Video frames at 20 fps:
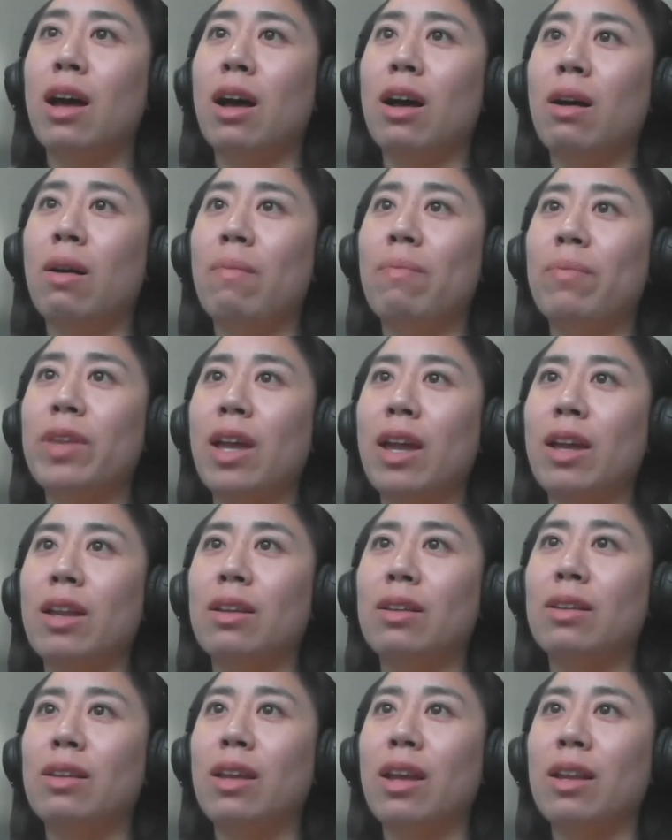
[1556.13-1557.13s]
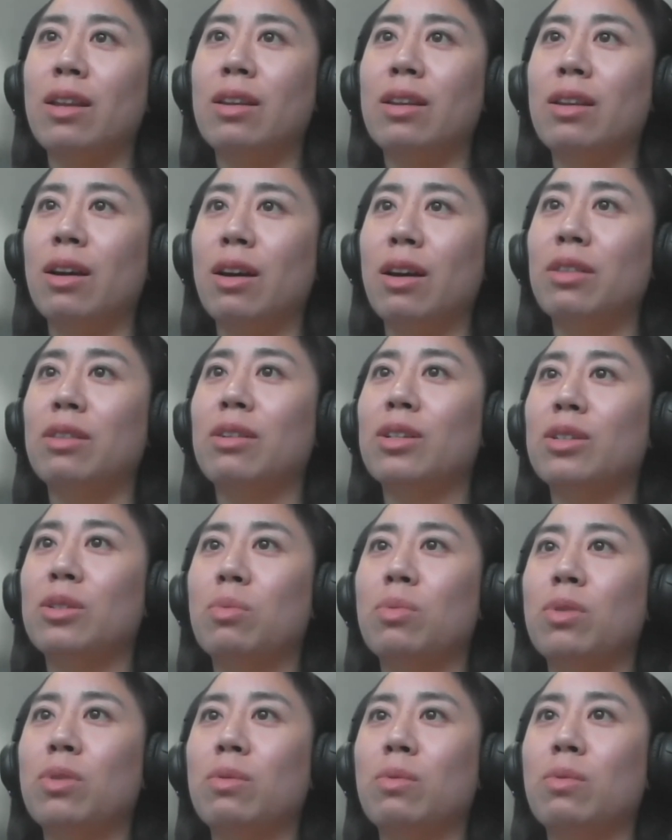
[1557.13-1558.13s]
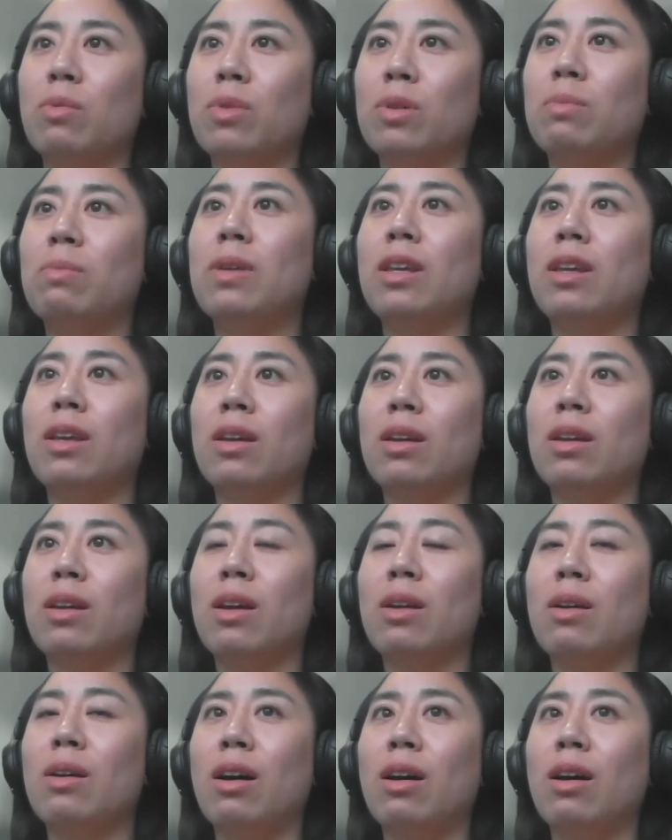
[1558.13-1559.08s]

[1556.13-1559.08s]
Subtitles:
and others would be